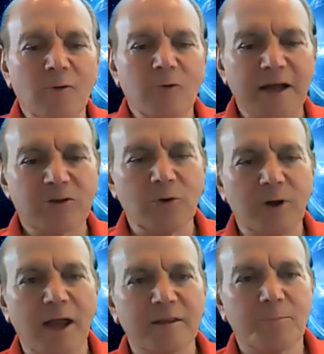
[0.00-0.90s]
would like to
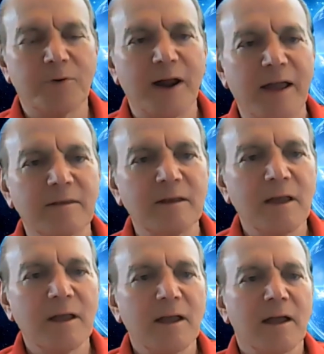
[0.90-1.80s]
add, Brad,
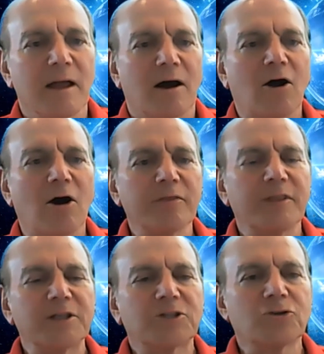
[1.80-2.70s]
on
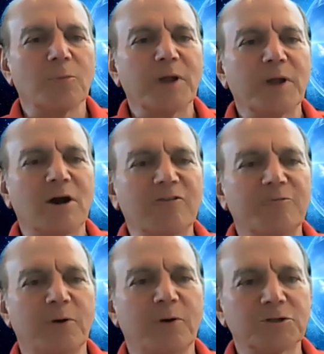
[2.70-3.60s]
the topic of
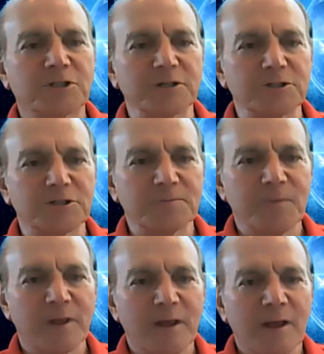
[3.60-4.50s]
posters.
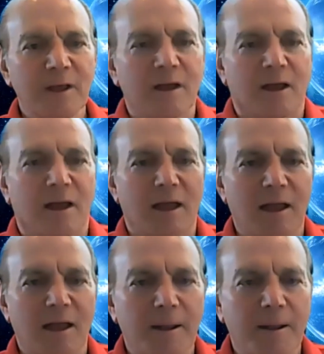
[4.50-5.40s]

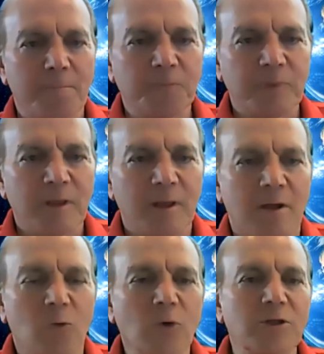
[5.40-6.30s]

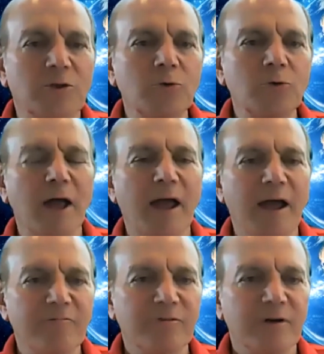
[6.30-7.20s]
We do
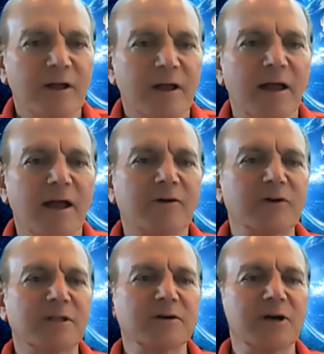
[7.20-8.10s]
have a
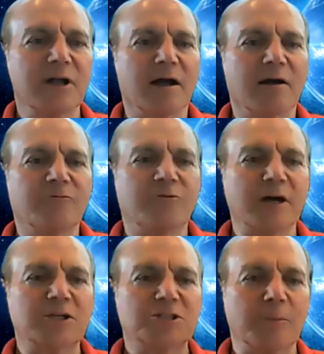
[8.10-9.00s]
criteria for
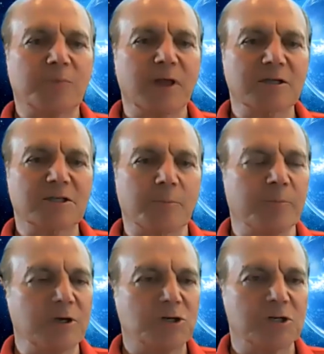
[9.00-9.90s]
accepting
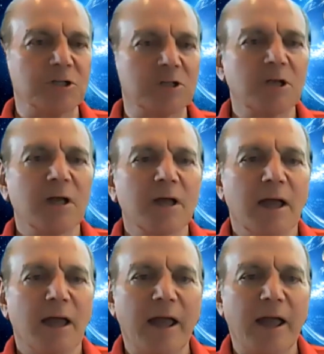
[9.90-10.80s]
submission
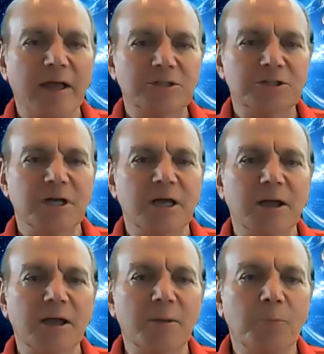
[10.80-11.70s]
as
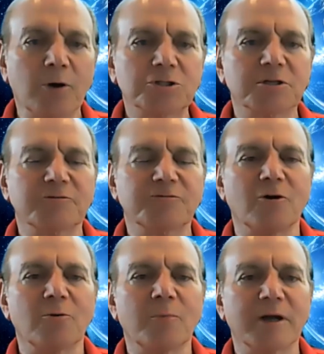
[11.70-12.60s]
a poster
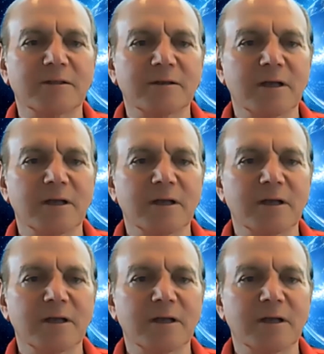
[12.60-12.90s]
format,